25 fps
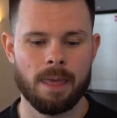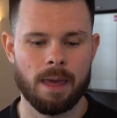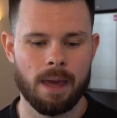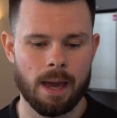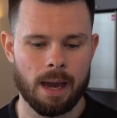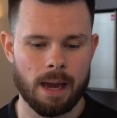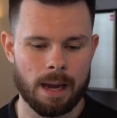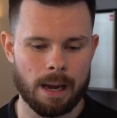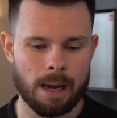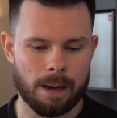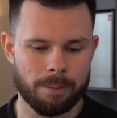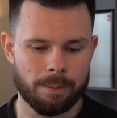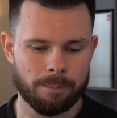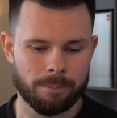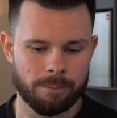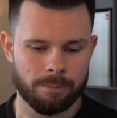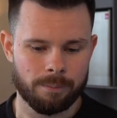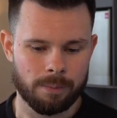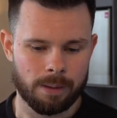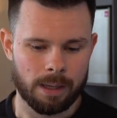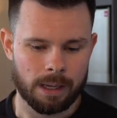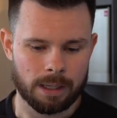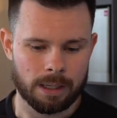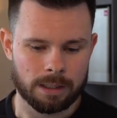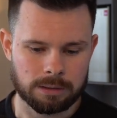And
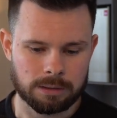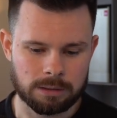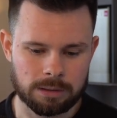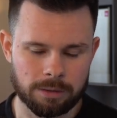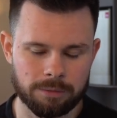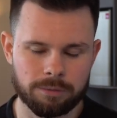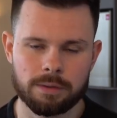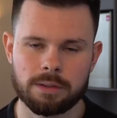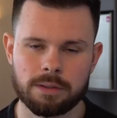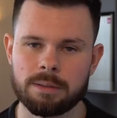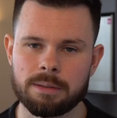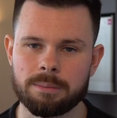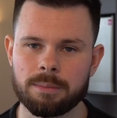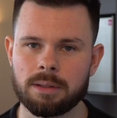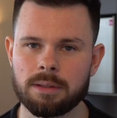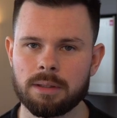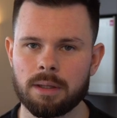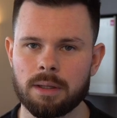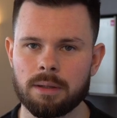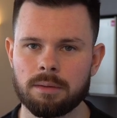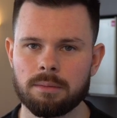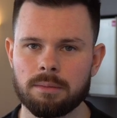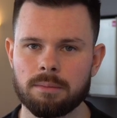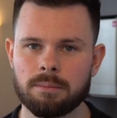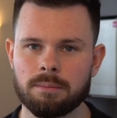it's definitely something that
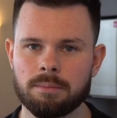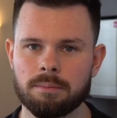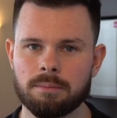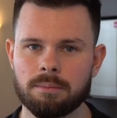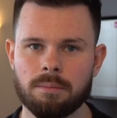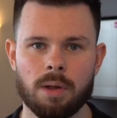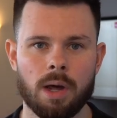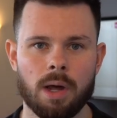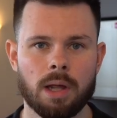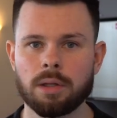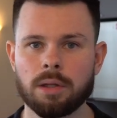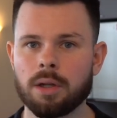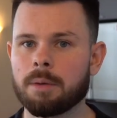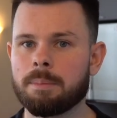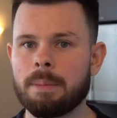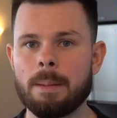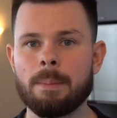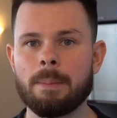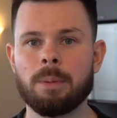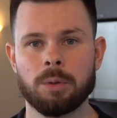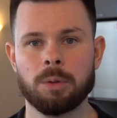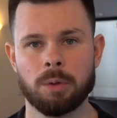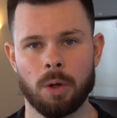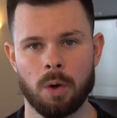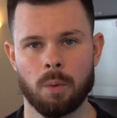a lot of people
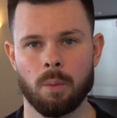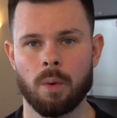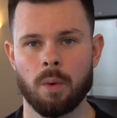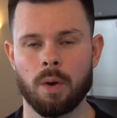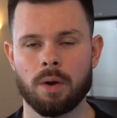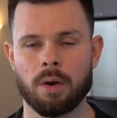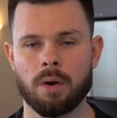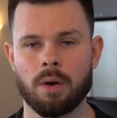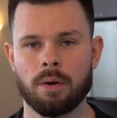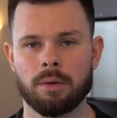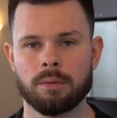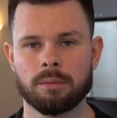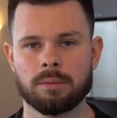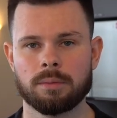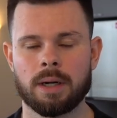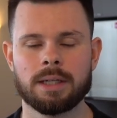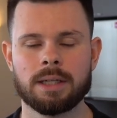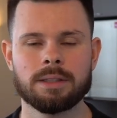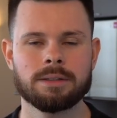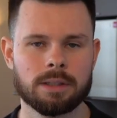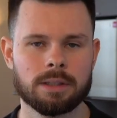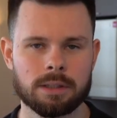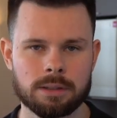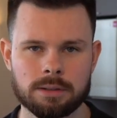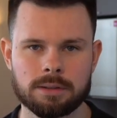don't work on, right?
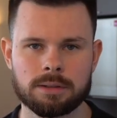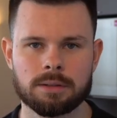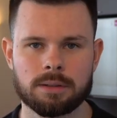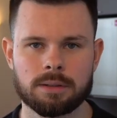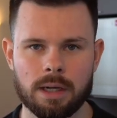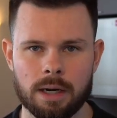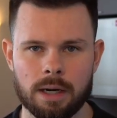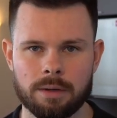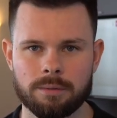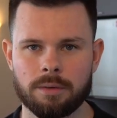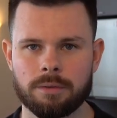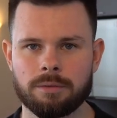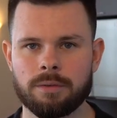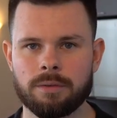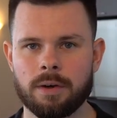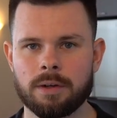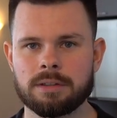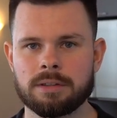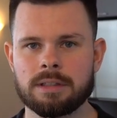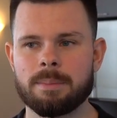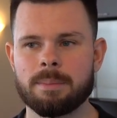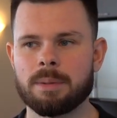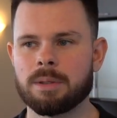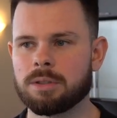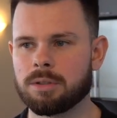So that's kind of the first
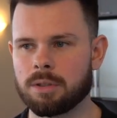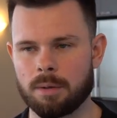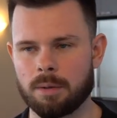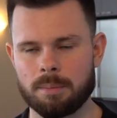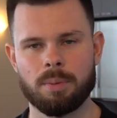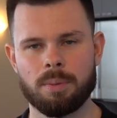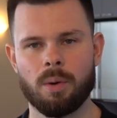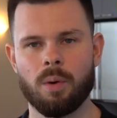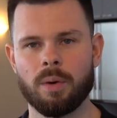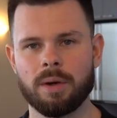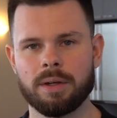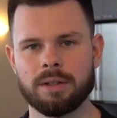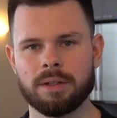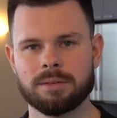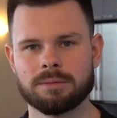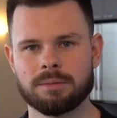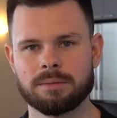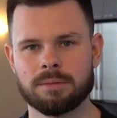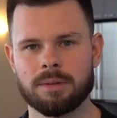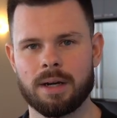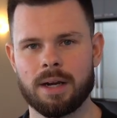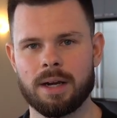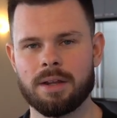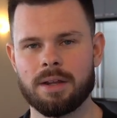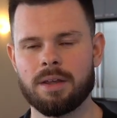step, but it's not a point,
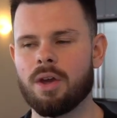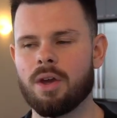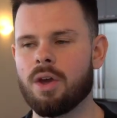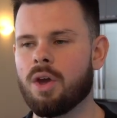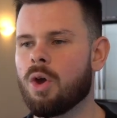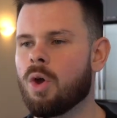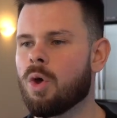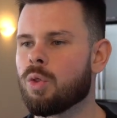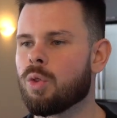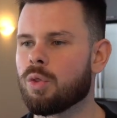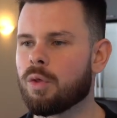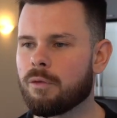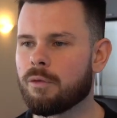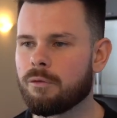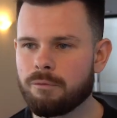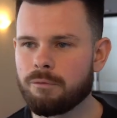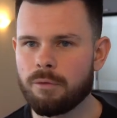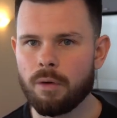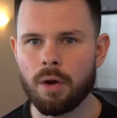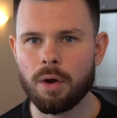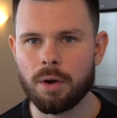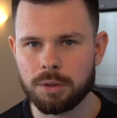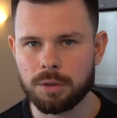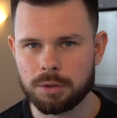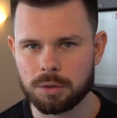right? The
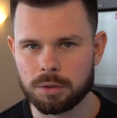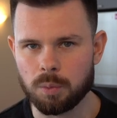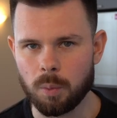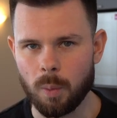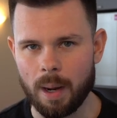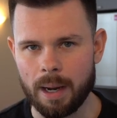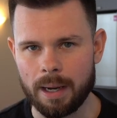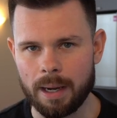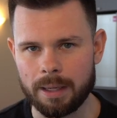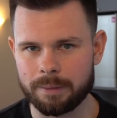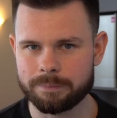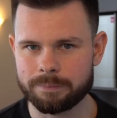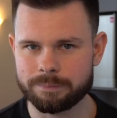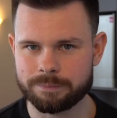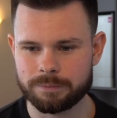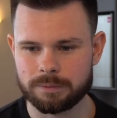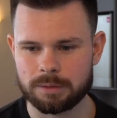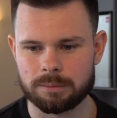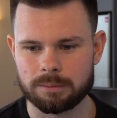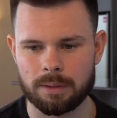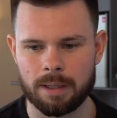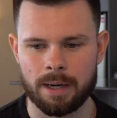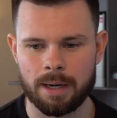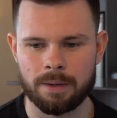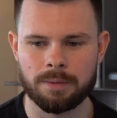first way,
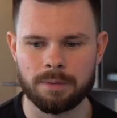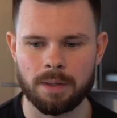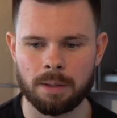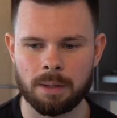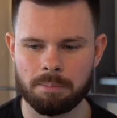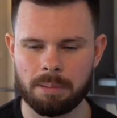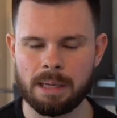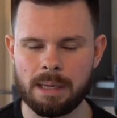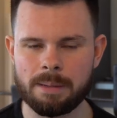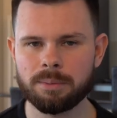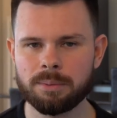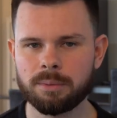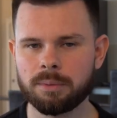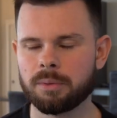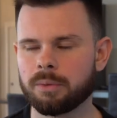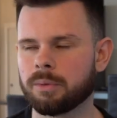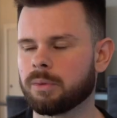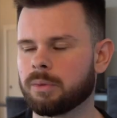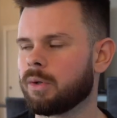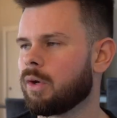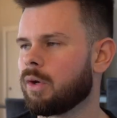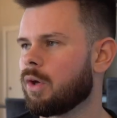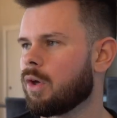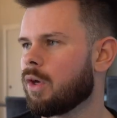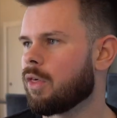right, that people
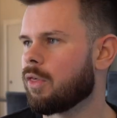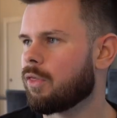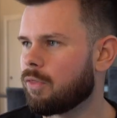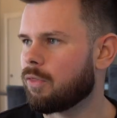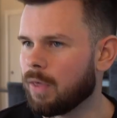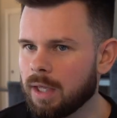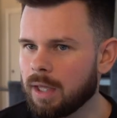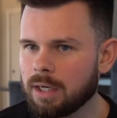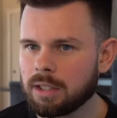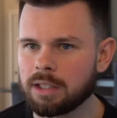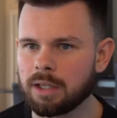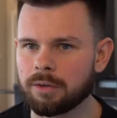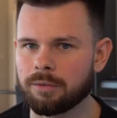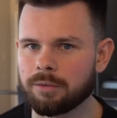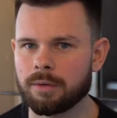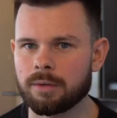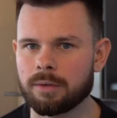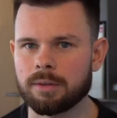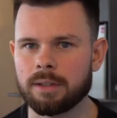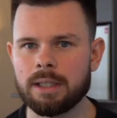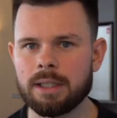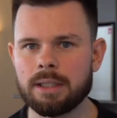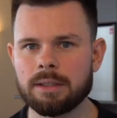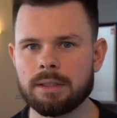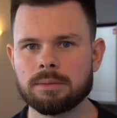think
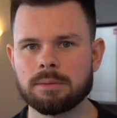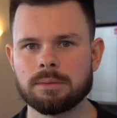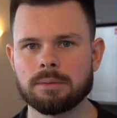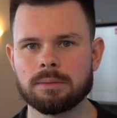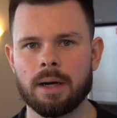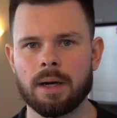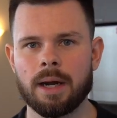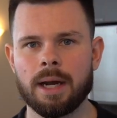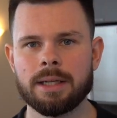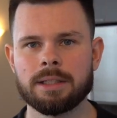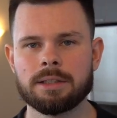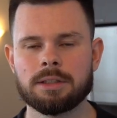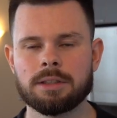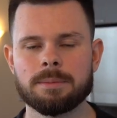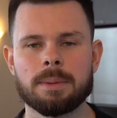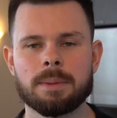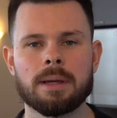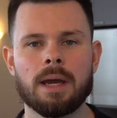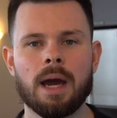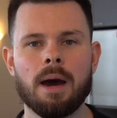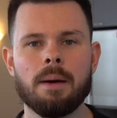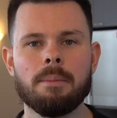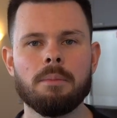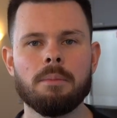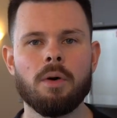differently, right, to
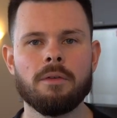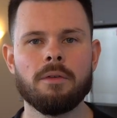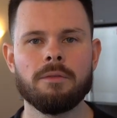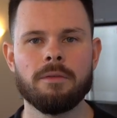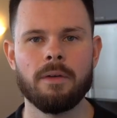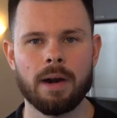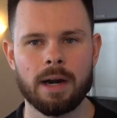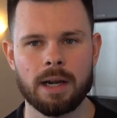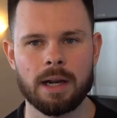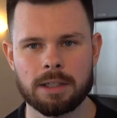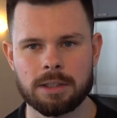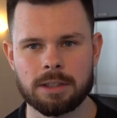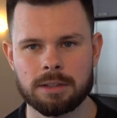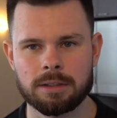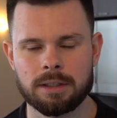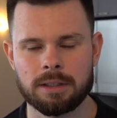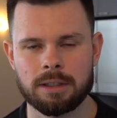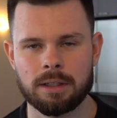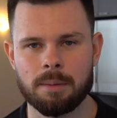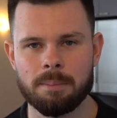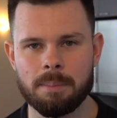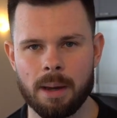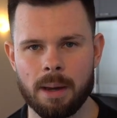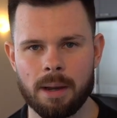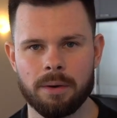become more financially
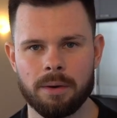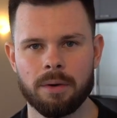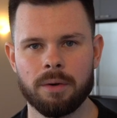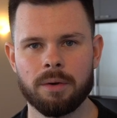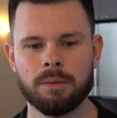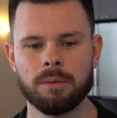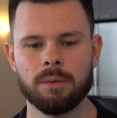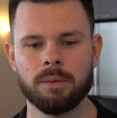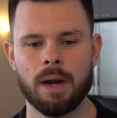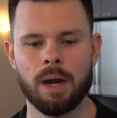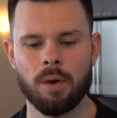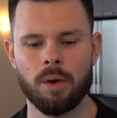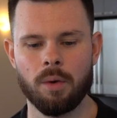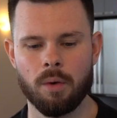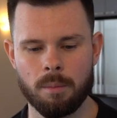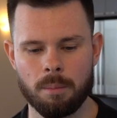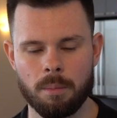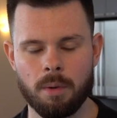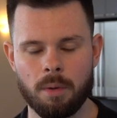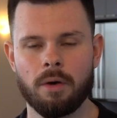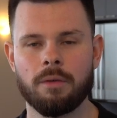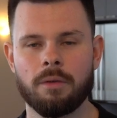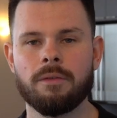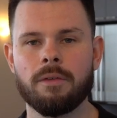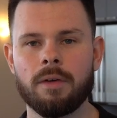abundant, right, or
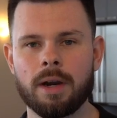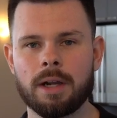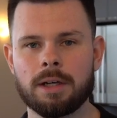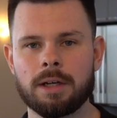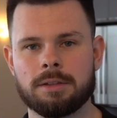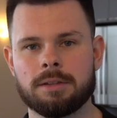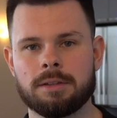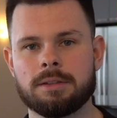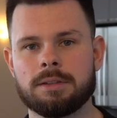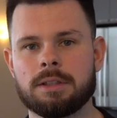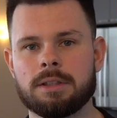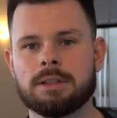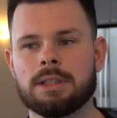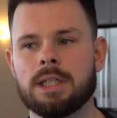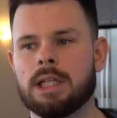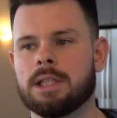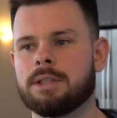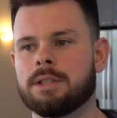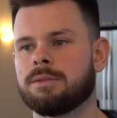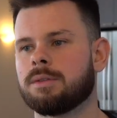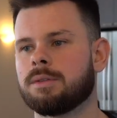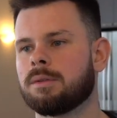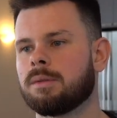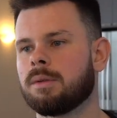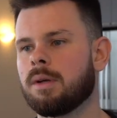more financially
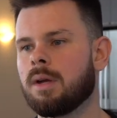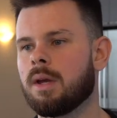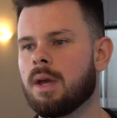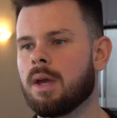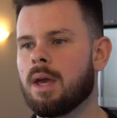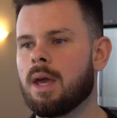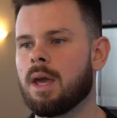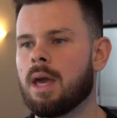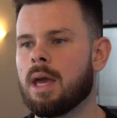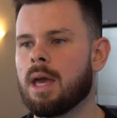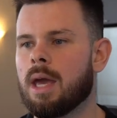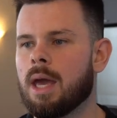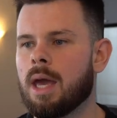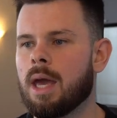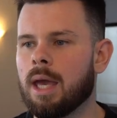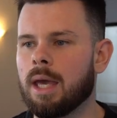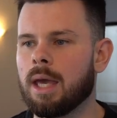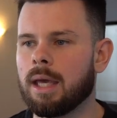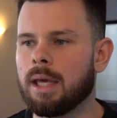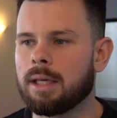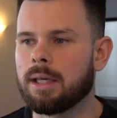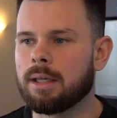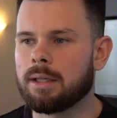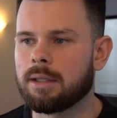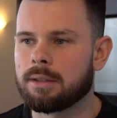successful
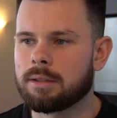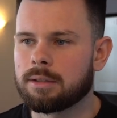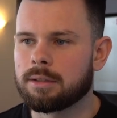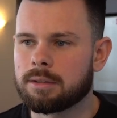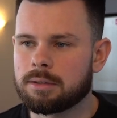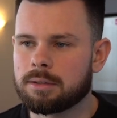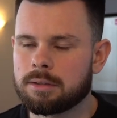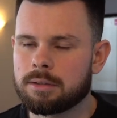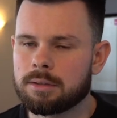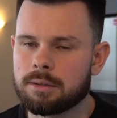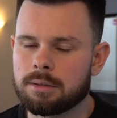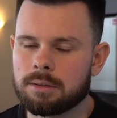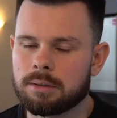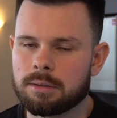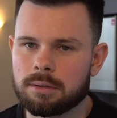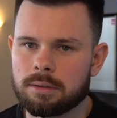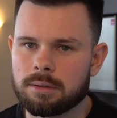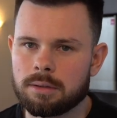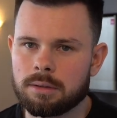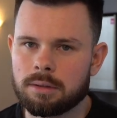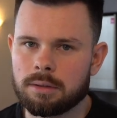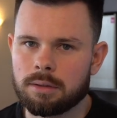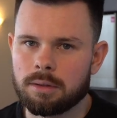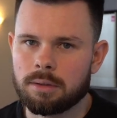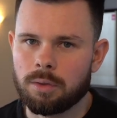is
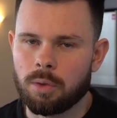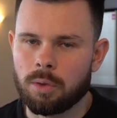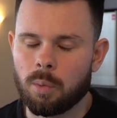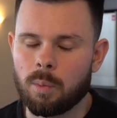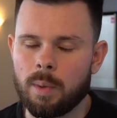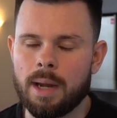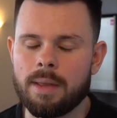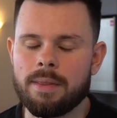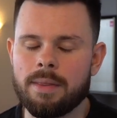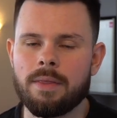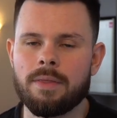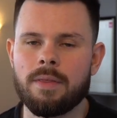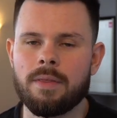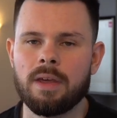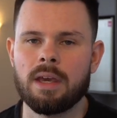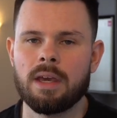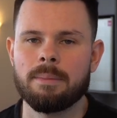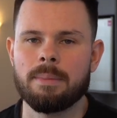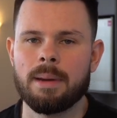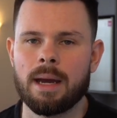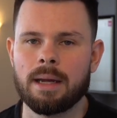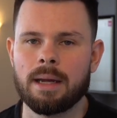the way they think about